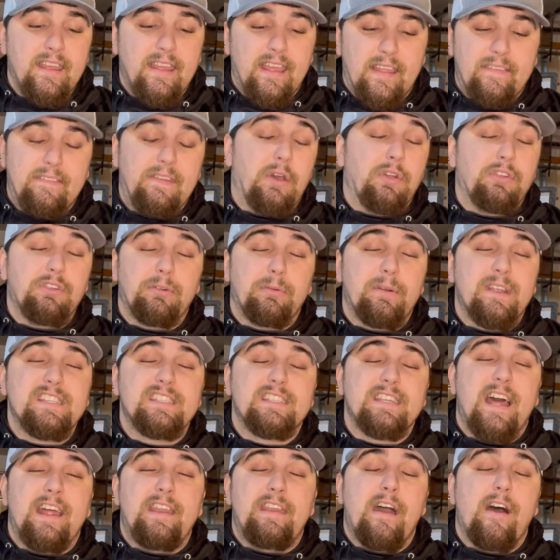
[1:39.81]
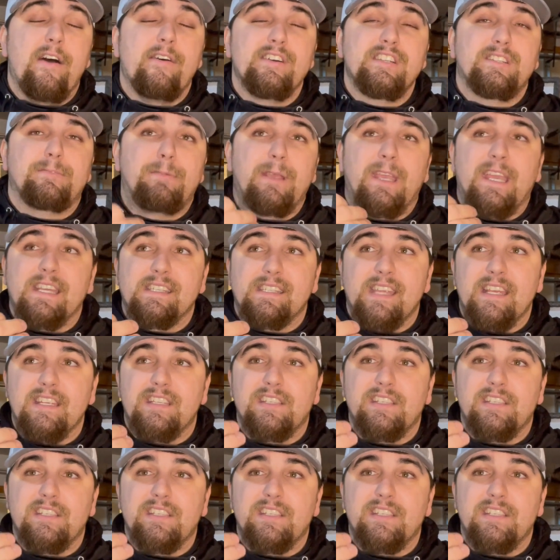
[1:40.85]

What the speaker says: And the only reason I know is because I